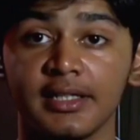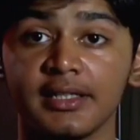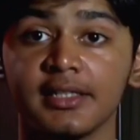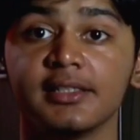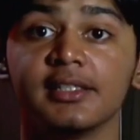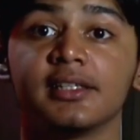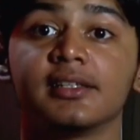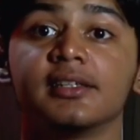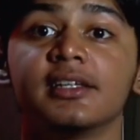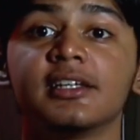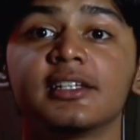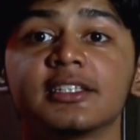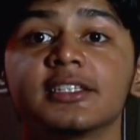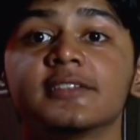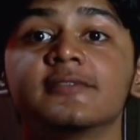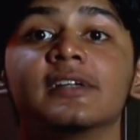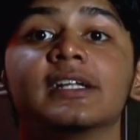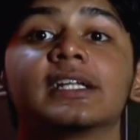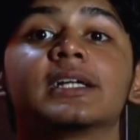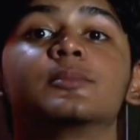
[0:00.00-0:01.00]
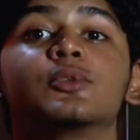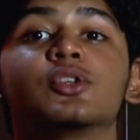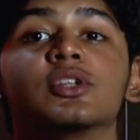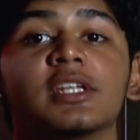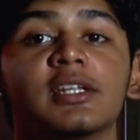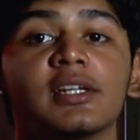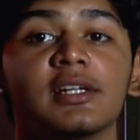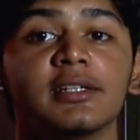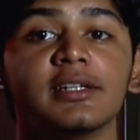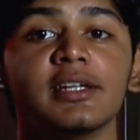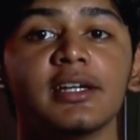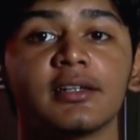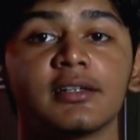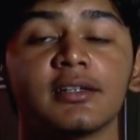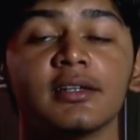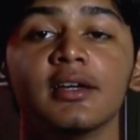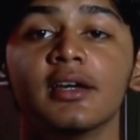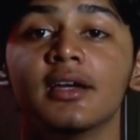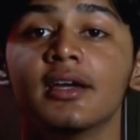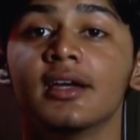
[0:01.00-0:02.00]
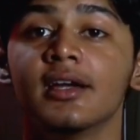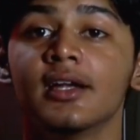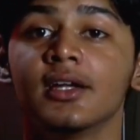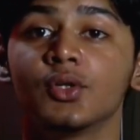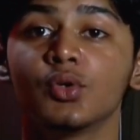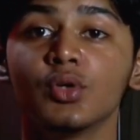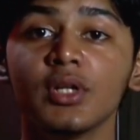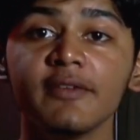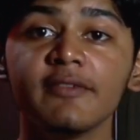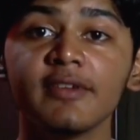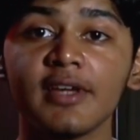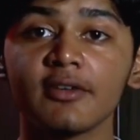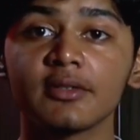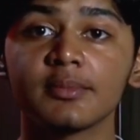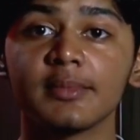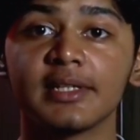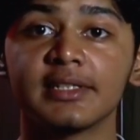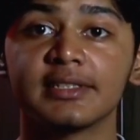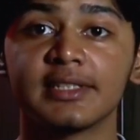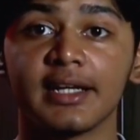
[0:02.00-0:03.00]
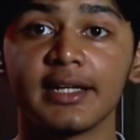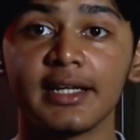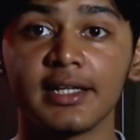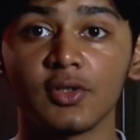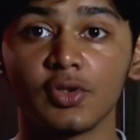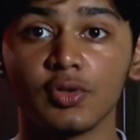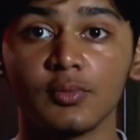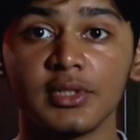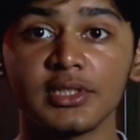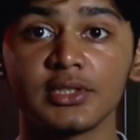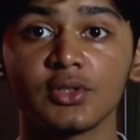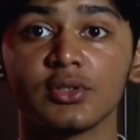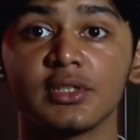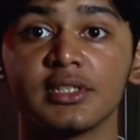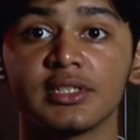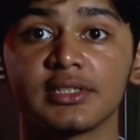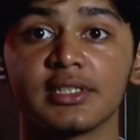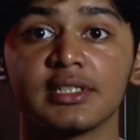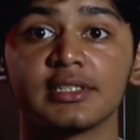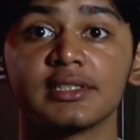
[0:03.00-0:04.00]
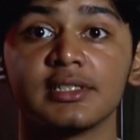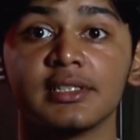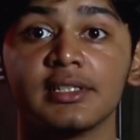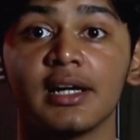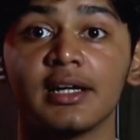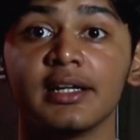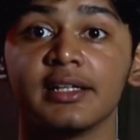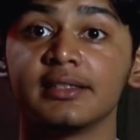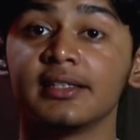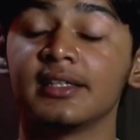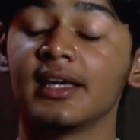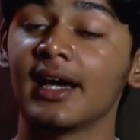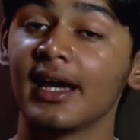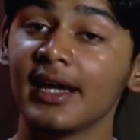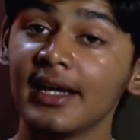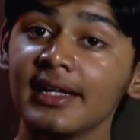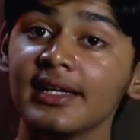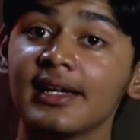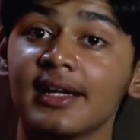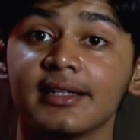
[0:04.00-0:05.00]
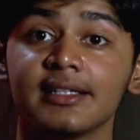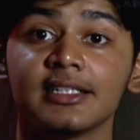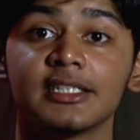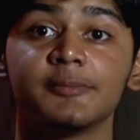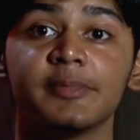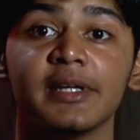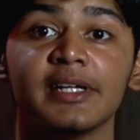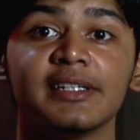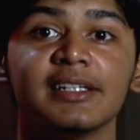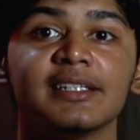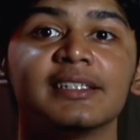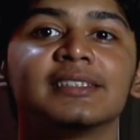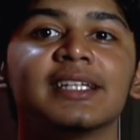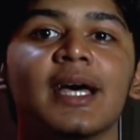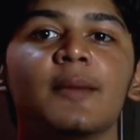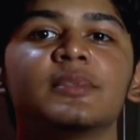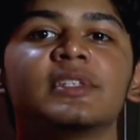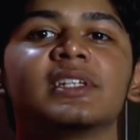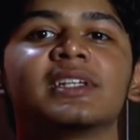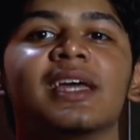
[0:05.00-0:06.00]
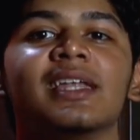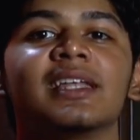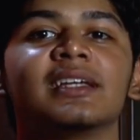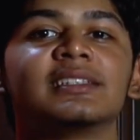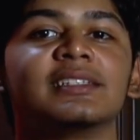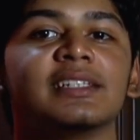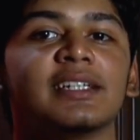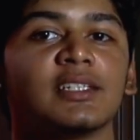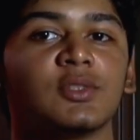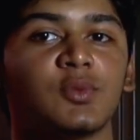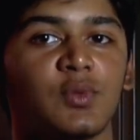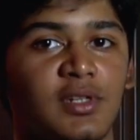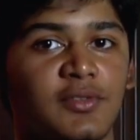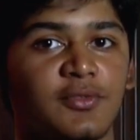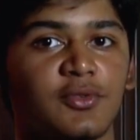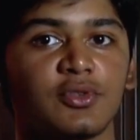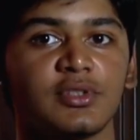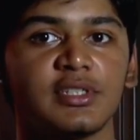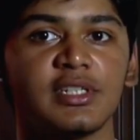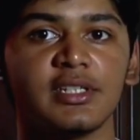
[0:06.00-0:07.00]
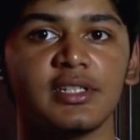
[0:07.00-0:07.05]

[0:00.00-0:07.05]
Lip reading: Hey there tech geeks, welcome to Deal and Tech. Today we have some exciting rumors to discuss regarding the highly anticipated Samsung Galaxy S24